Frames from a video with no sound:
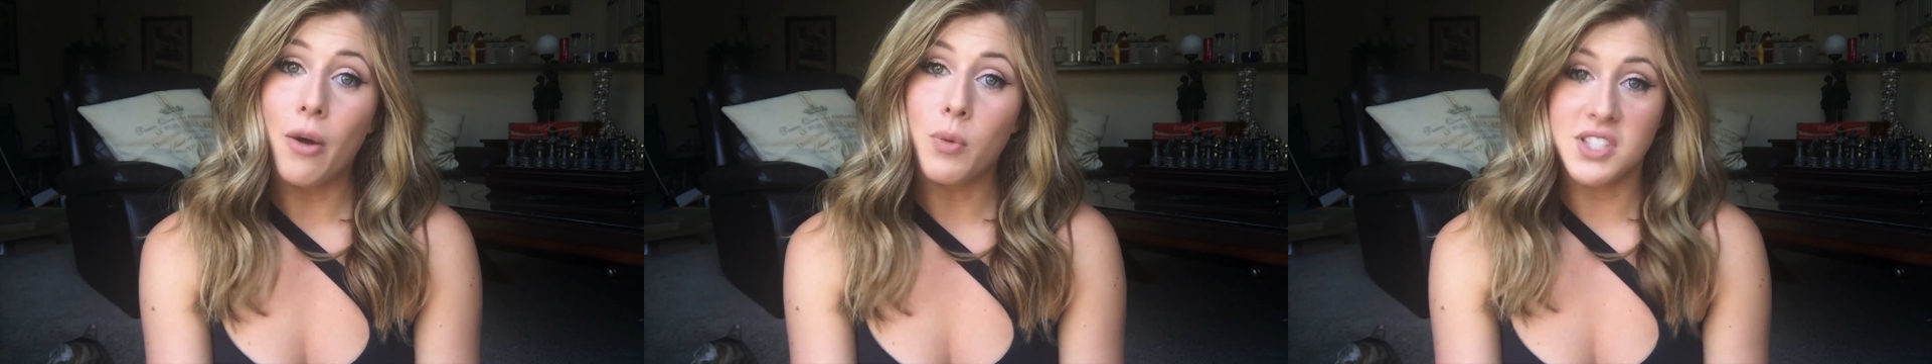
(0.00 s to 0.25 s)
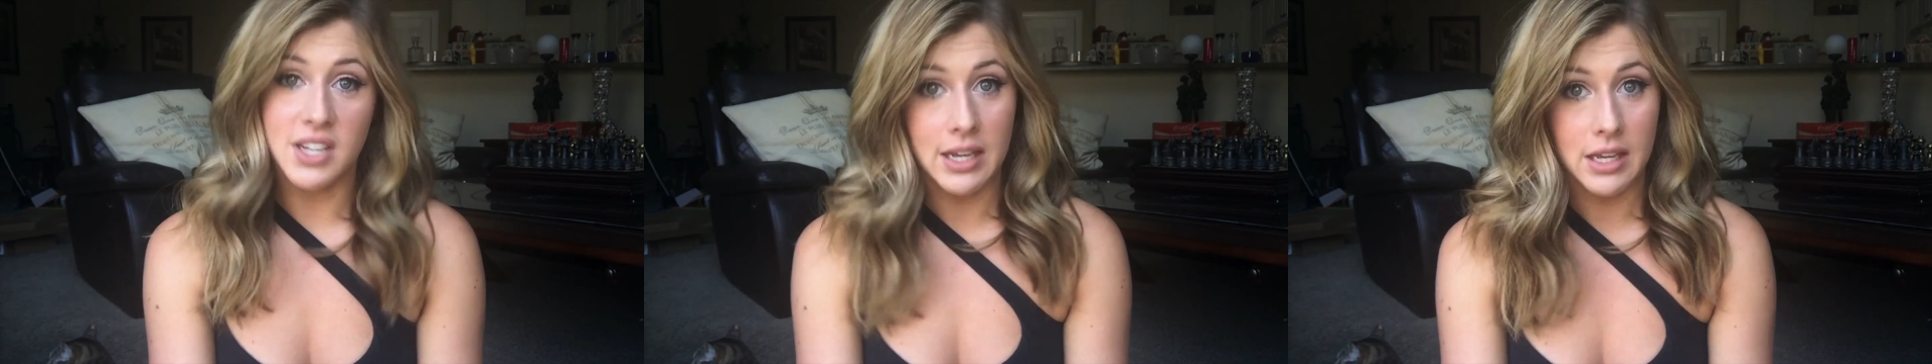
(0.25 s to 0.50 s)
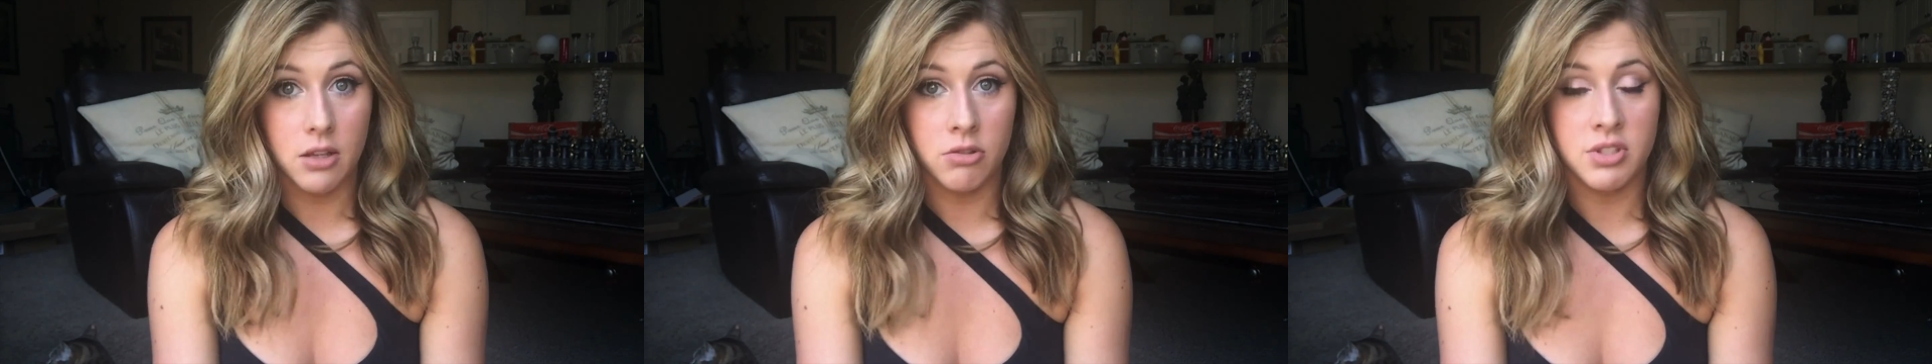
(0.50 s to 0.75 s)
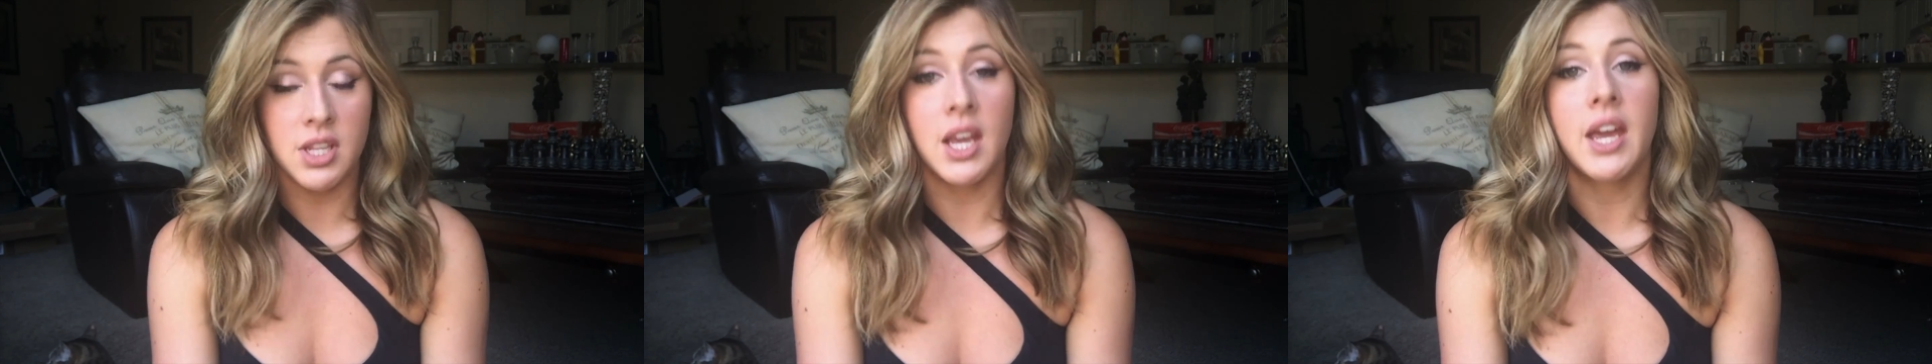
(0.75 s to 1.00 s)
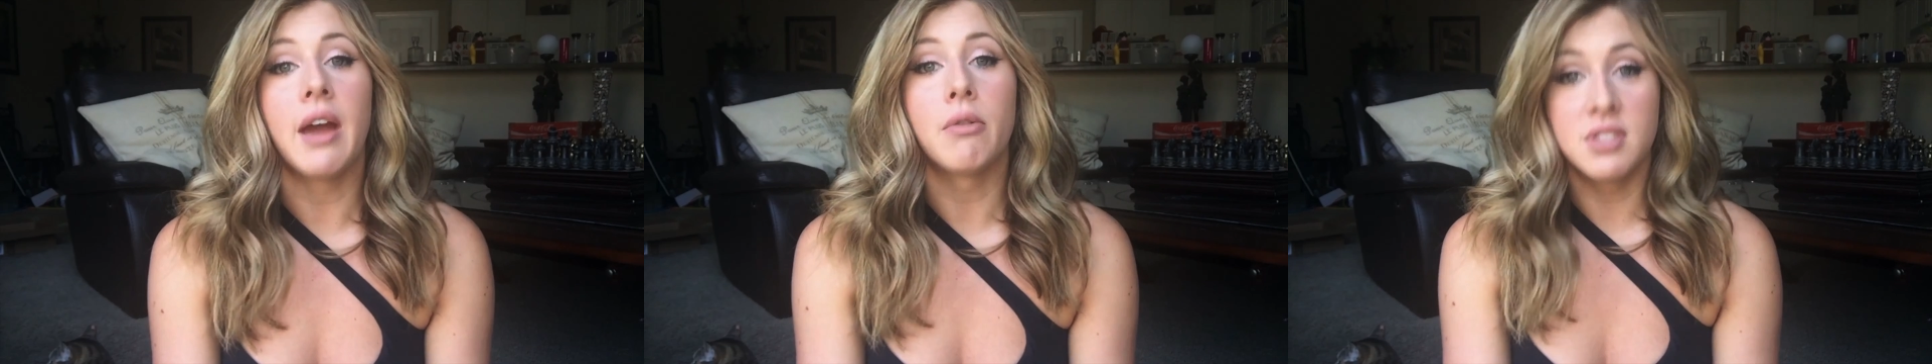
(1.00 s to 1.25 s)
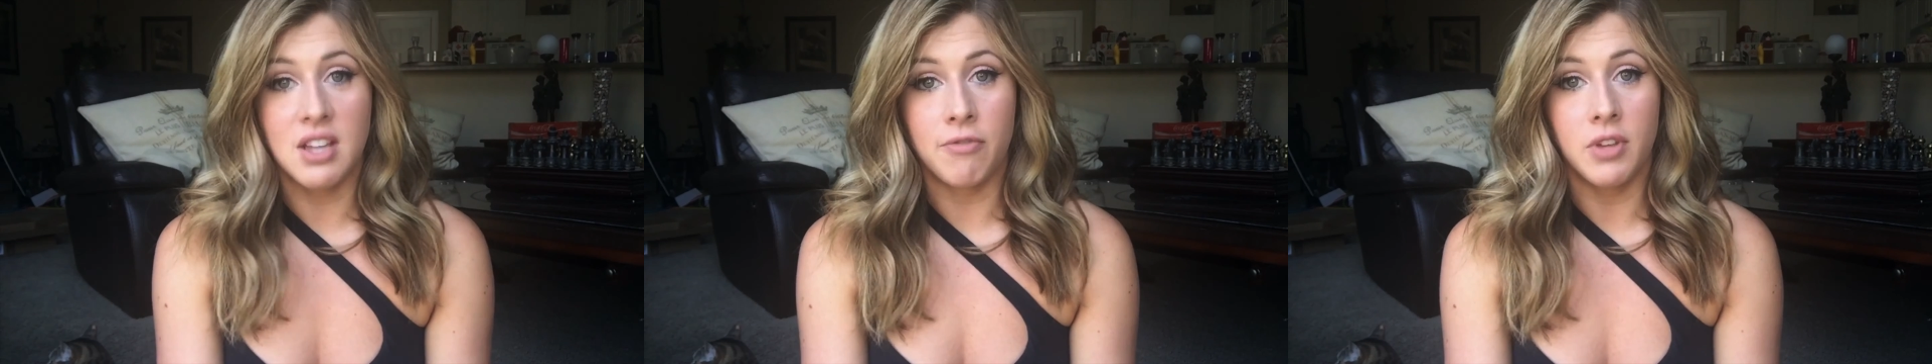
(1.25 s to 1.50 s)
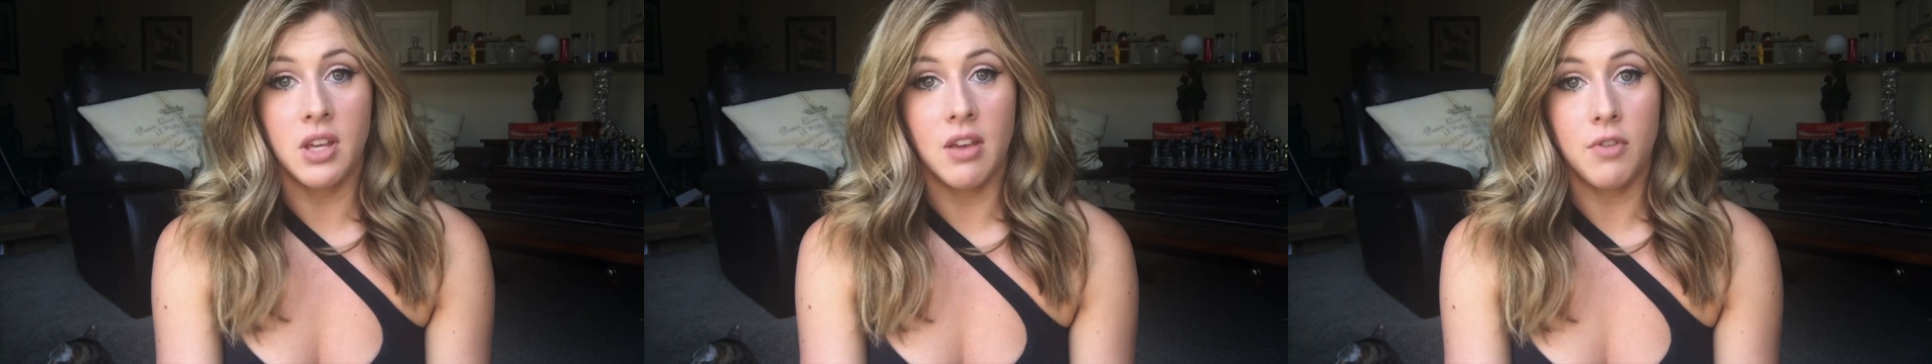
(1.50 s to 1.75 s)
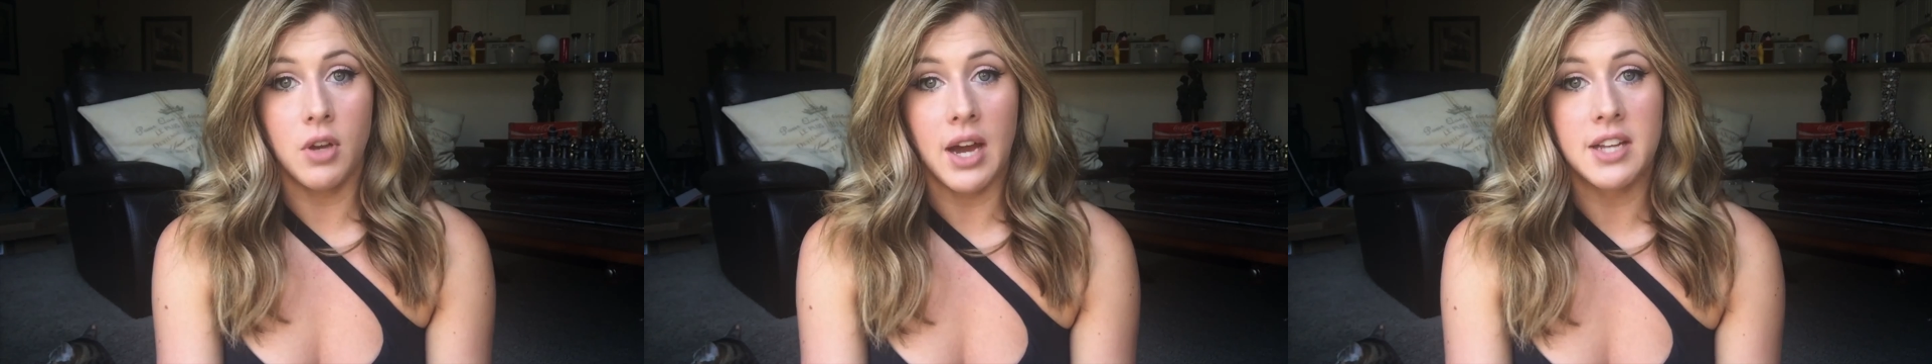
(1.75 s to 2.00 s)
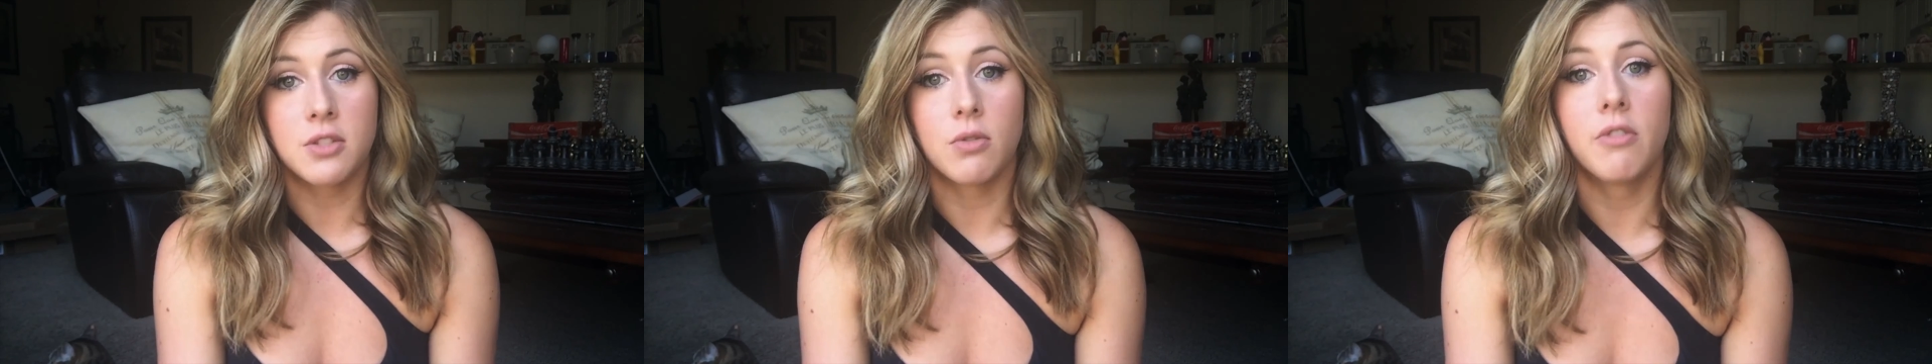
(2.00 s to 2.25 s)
Once I get using it, I will definitely give you guys a